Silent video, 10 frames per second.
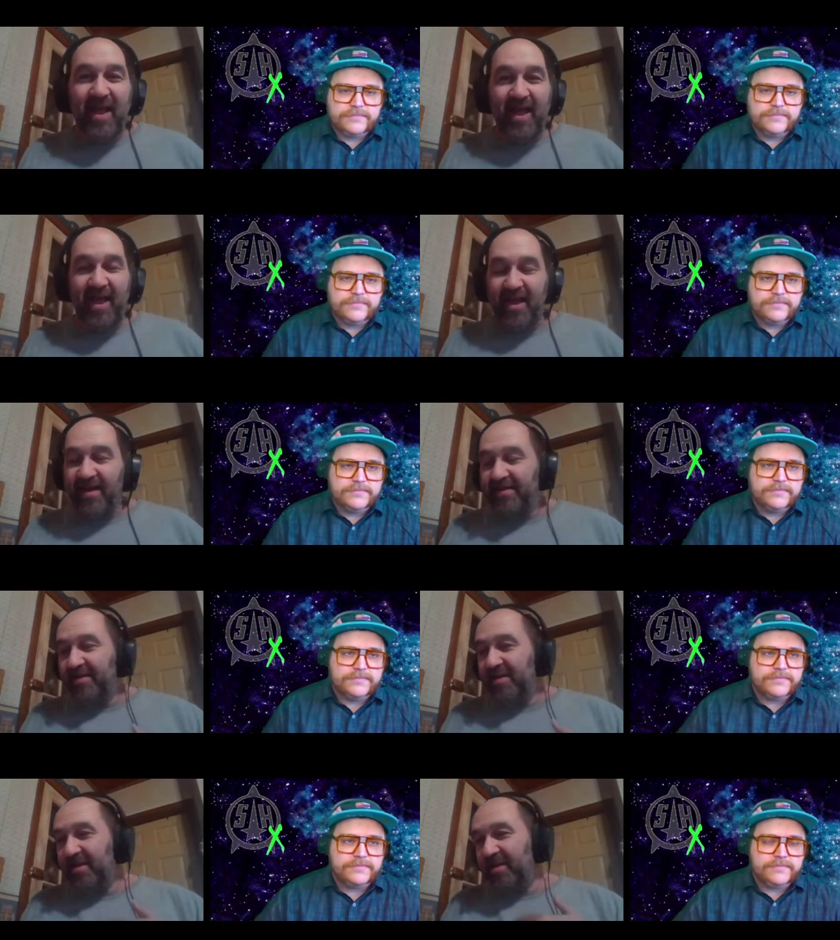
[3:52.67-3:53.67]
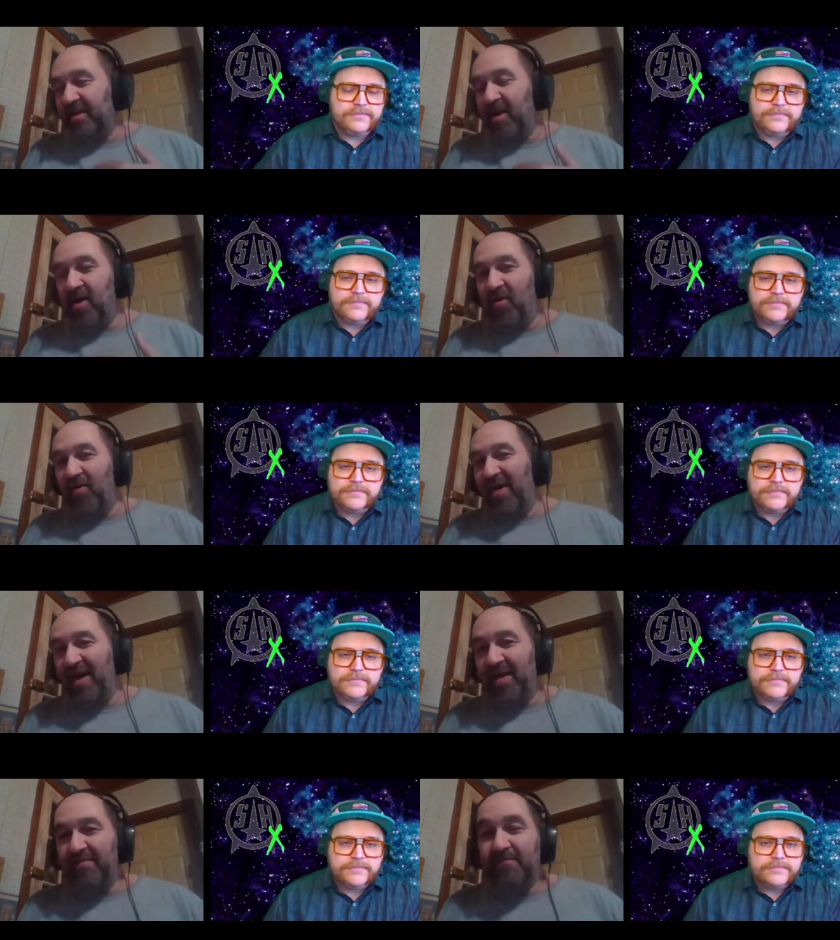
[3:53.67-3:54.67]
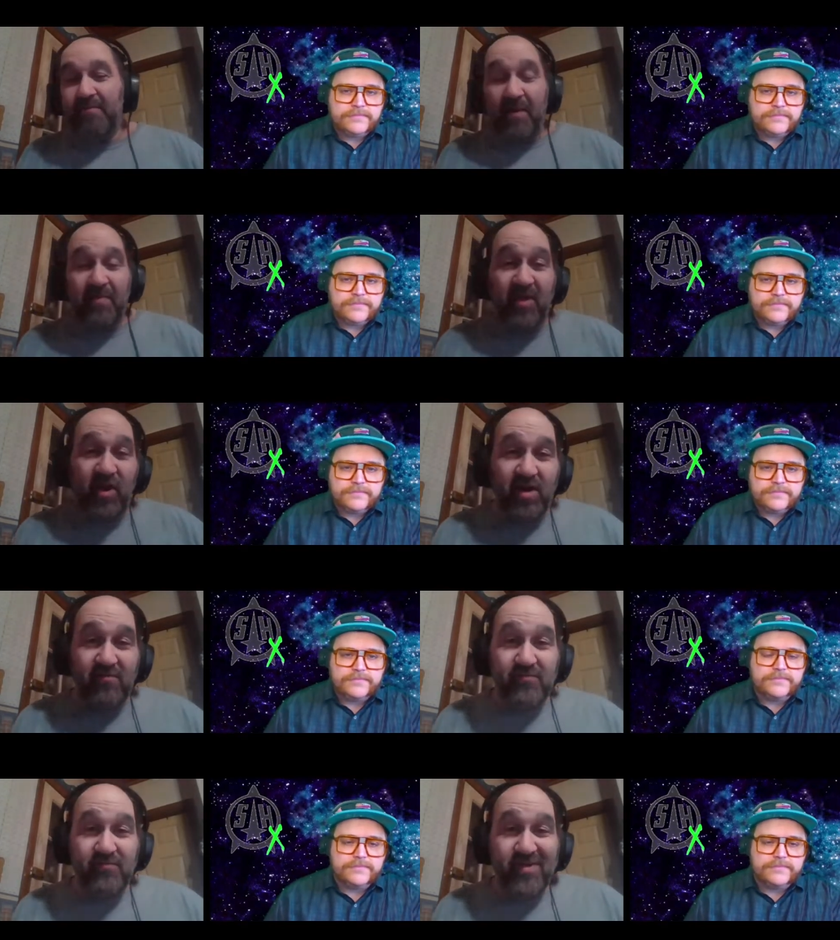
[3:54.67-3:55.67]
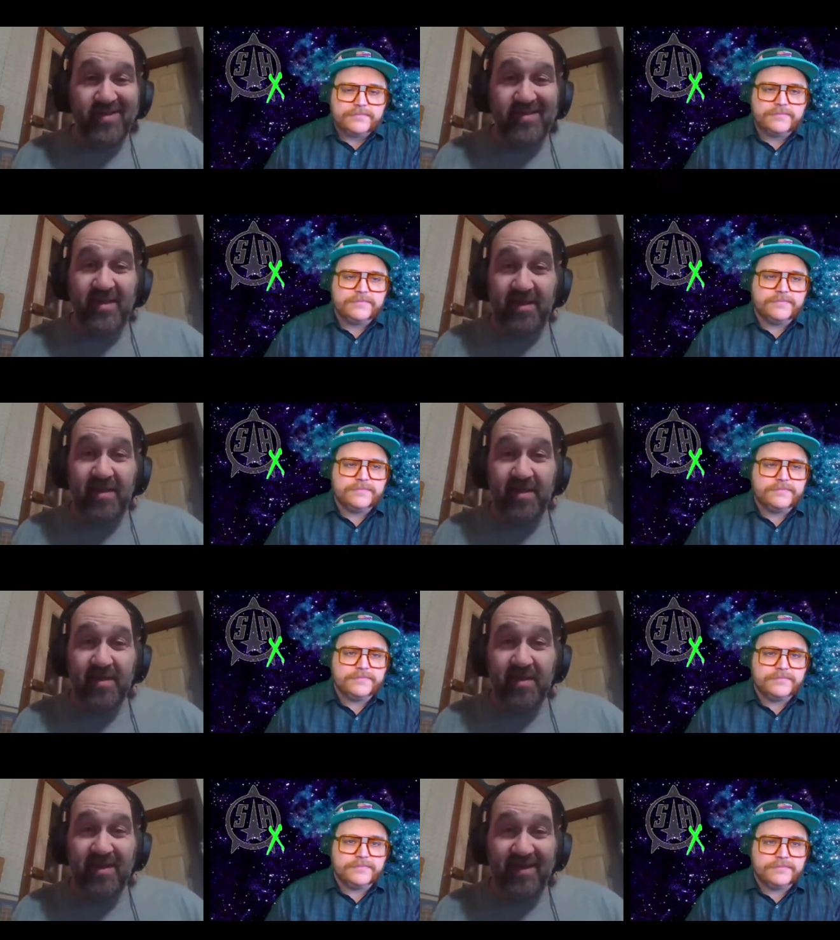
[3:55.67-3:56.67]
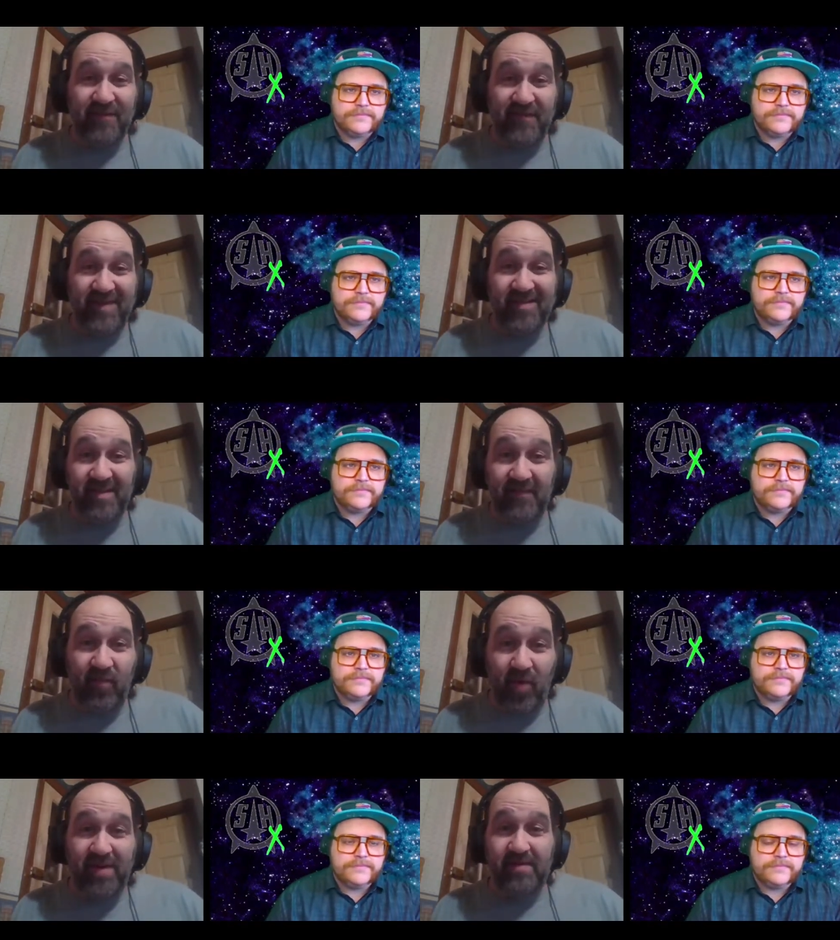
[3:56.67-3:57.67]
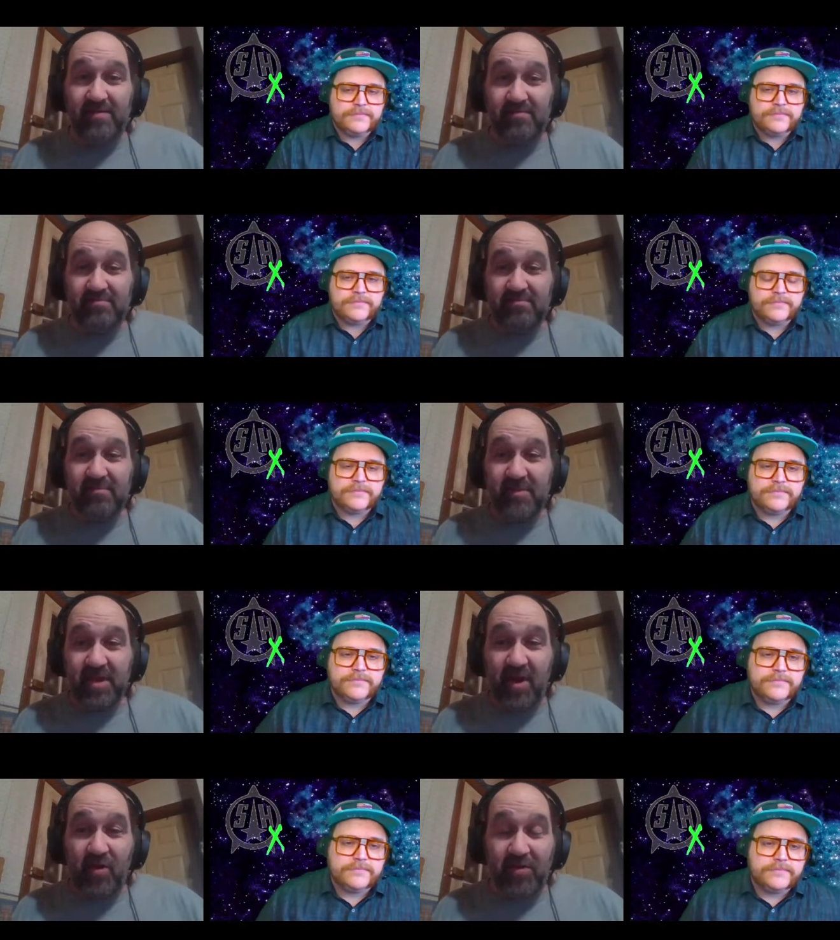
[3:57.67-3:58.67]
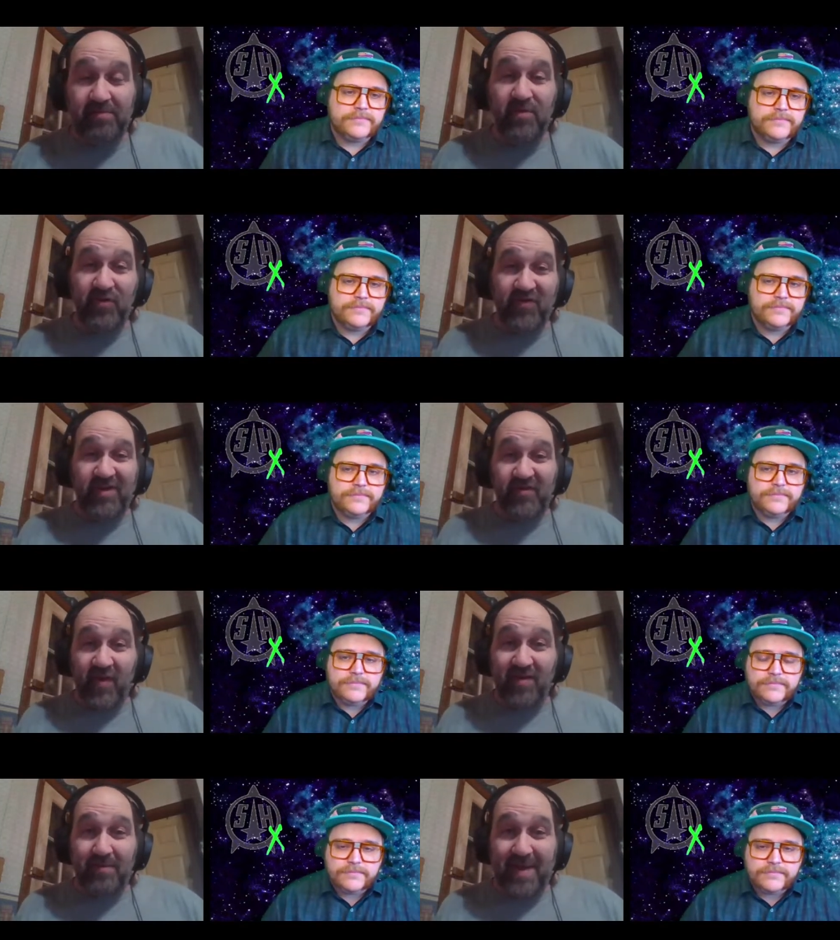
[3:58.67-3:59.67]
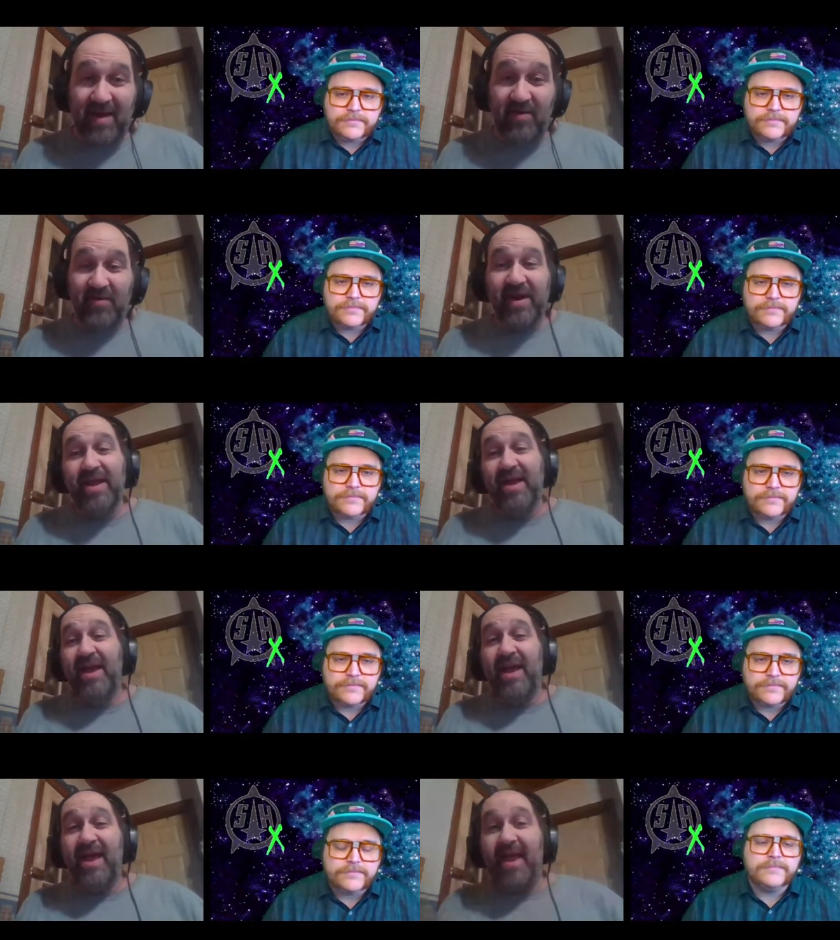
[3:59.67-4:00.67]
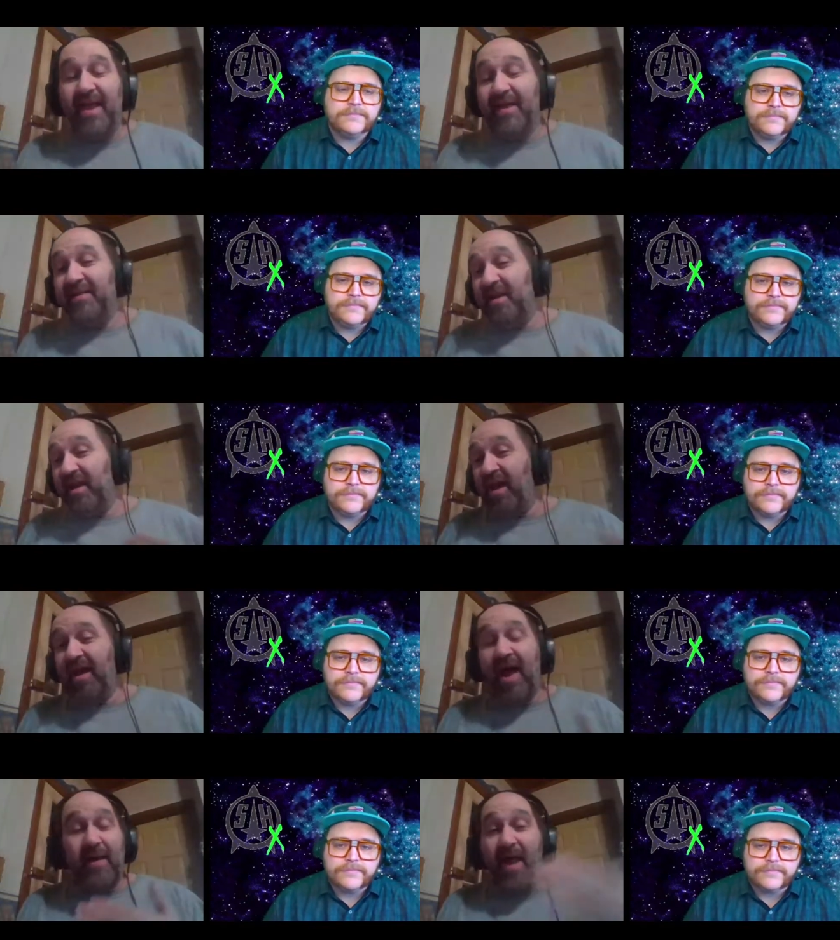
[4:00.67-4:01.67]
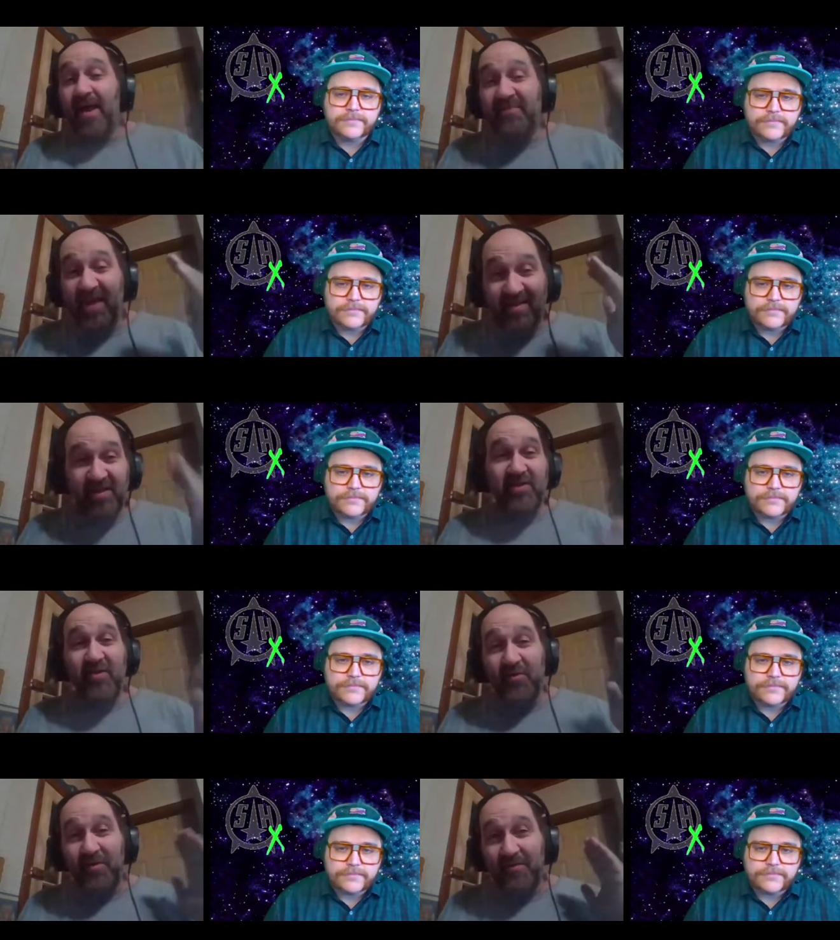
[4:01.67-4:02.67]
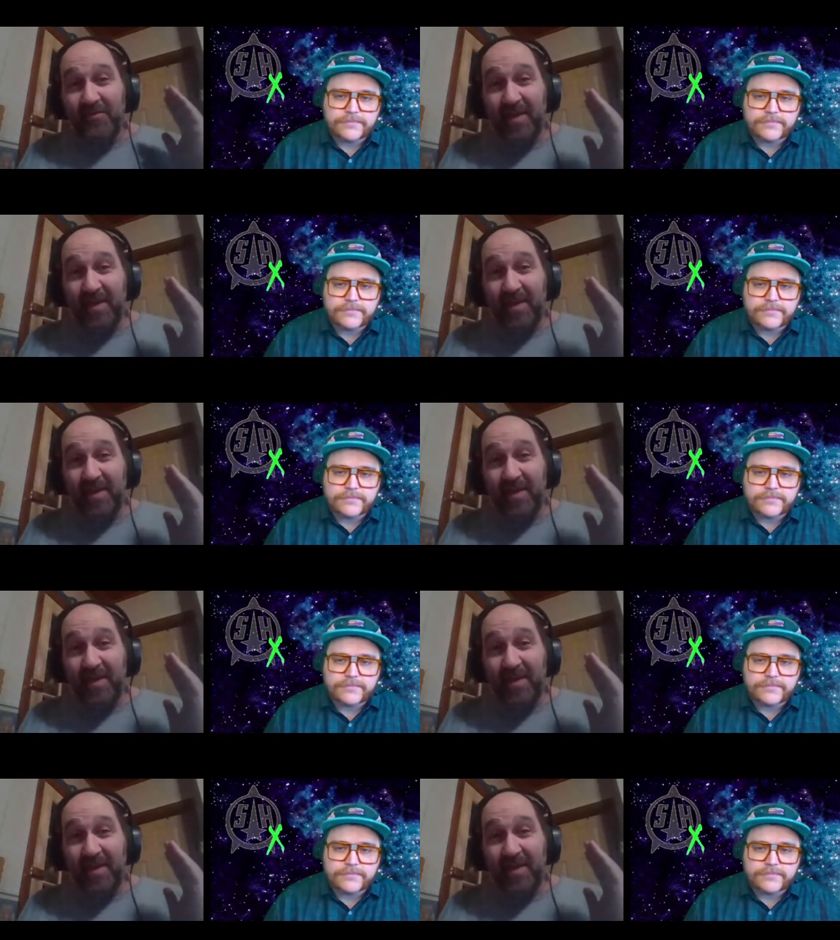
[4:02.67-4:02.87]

Speaker 1: and you know, and people are gonna really get a feel of what you know your music is all about and and I and I'm telling you,